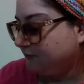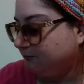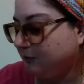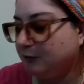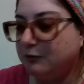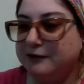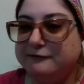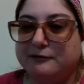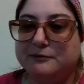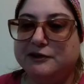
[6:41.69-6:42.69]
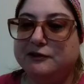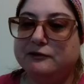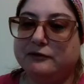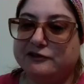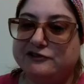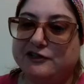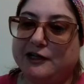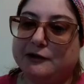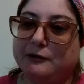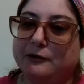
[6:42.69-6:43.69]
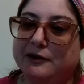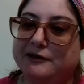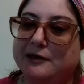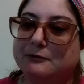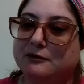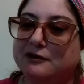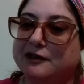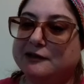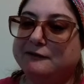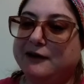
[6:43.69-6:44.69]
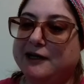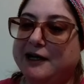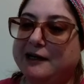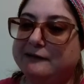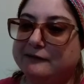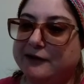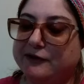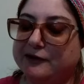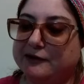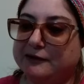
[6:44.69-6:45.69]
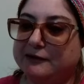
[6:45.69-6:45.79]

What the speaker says: pull one from the Universe Tarot, and that will clarify everything.